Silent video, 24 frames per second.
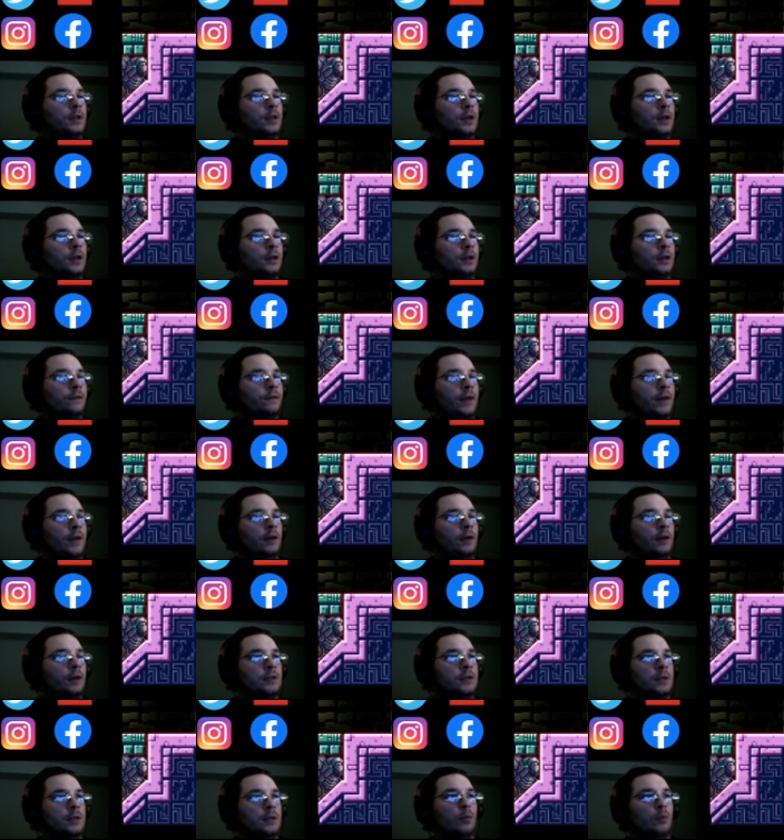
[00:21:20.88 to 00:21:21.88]

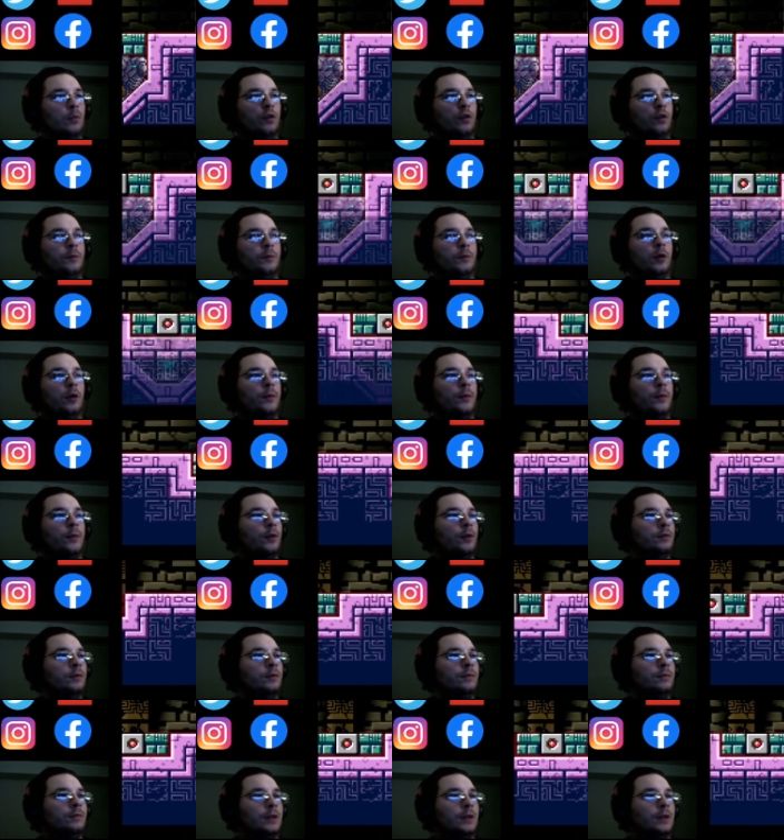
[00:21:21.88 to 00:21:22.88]
conveyors in morphball mode,
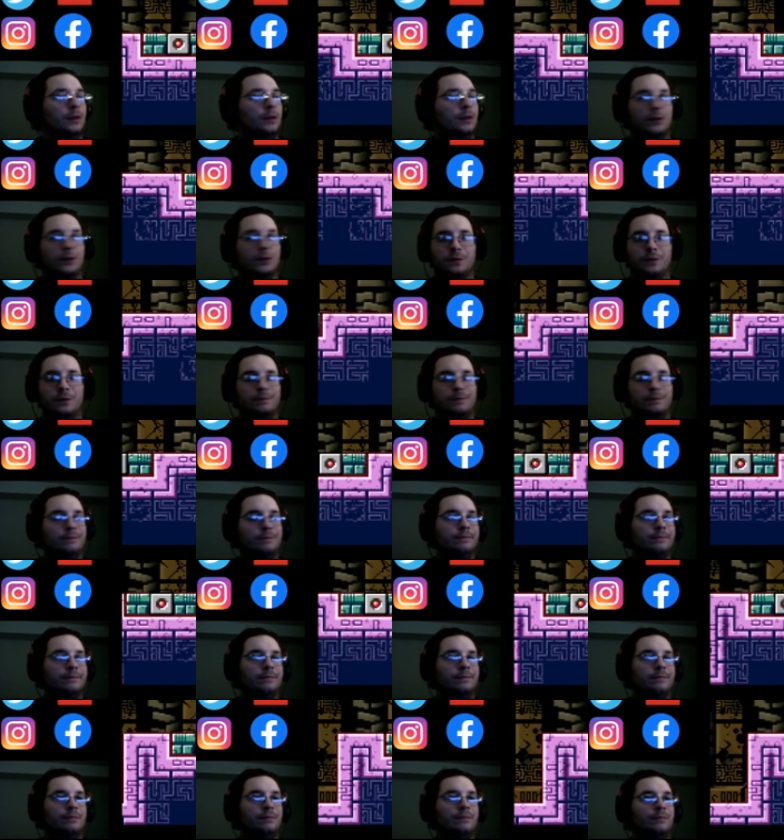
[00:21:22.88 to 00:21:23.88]
like this,
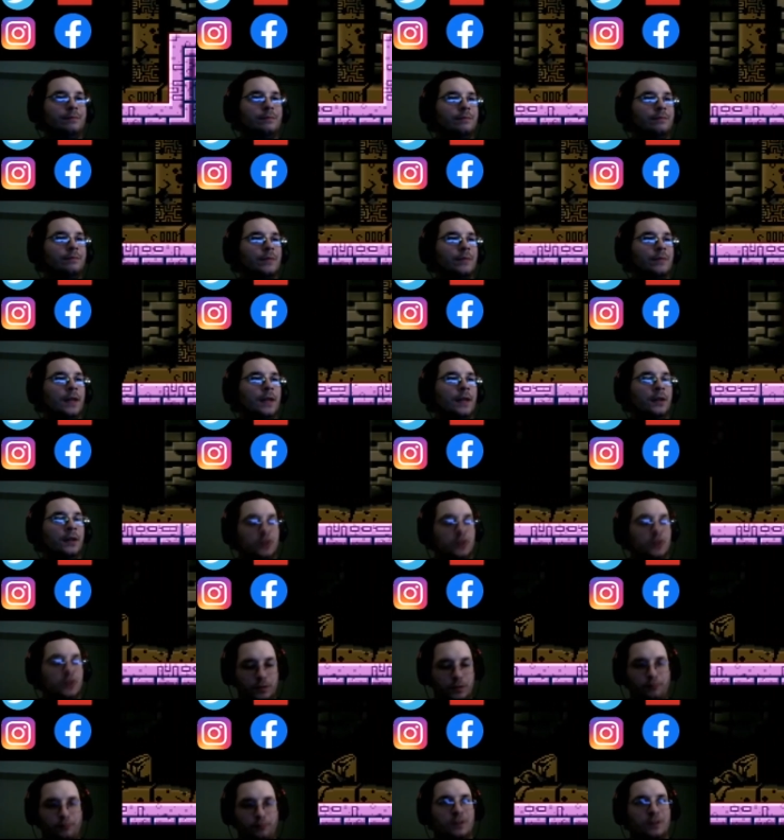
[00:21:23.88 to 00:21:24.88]
and then
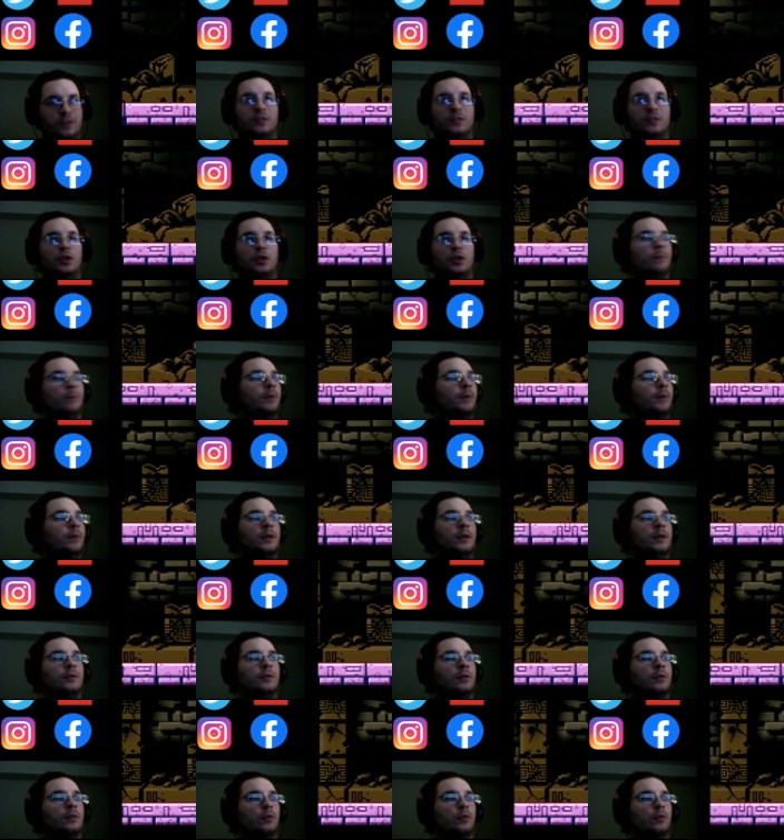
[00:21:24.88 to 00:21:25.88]
just press the jump button
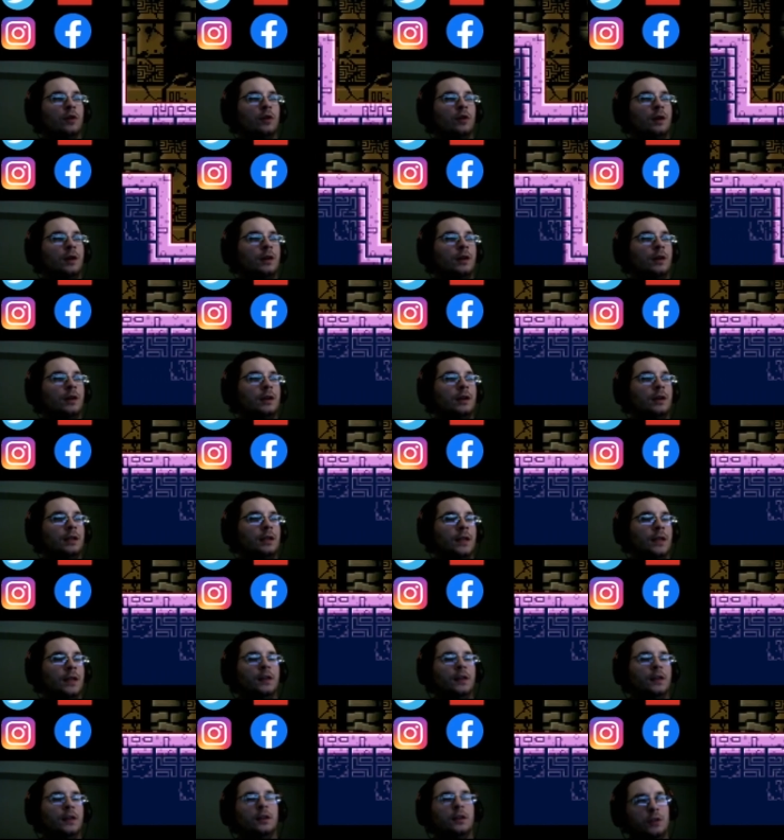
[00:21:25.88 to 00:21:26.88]
or the more. Yeah, I
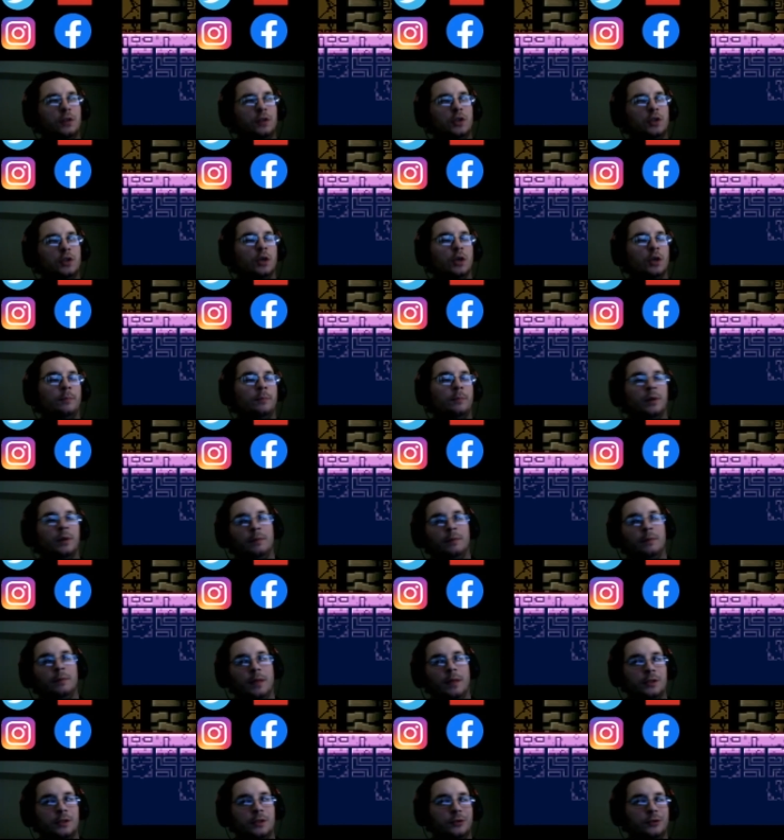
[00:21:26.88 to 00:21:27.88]
think the jump
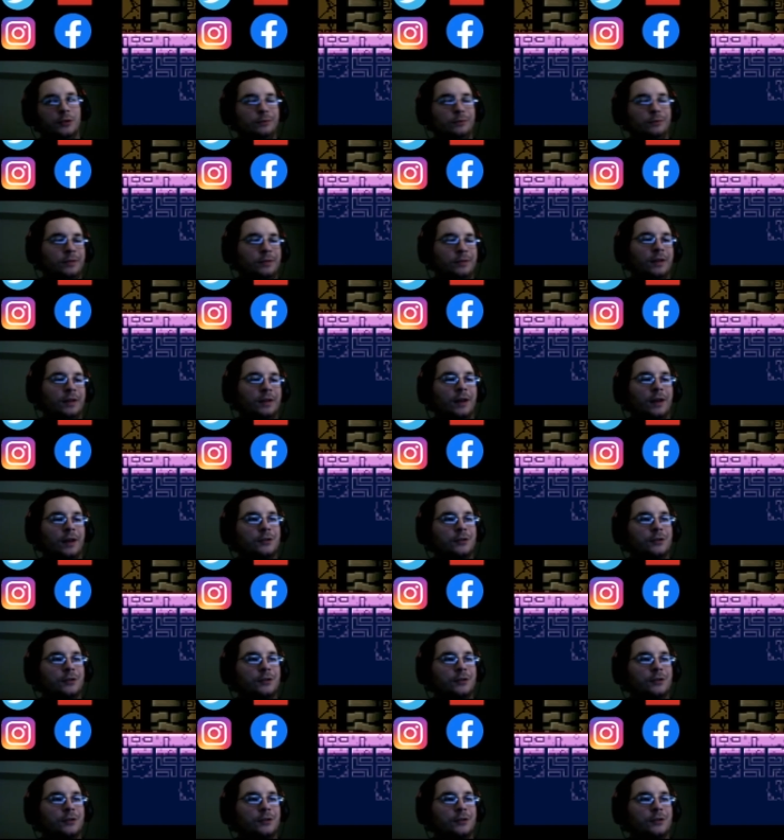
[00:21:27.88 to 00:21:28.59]
button lets you attach.